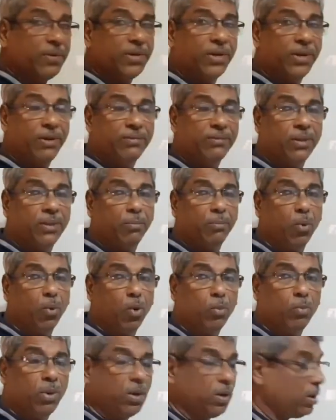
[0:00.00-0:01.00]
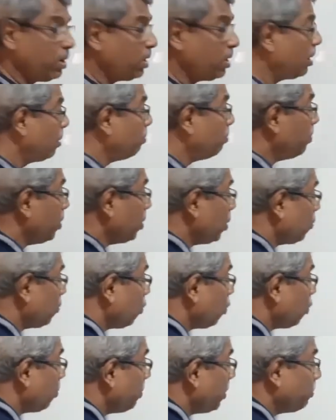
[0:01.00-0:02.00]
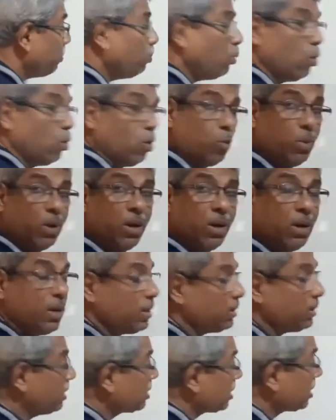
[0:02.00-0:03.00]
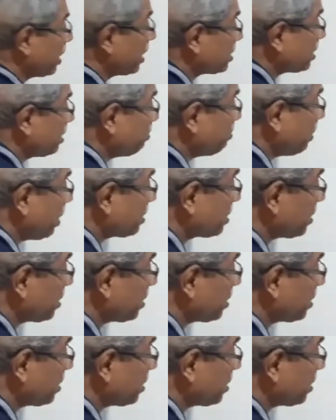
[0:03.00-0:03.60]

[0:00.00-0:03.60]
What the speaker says: of the bob, bob. This has a mass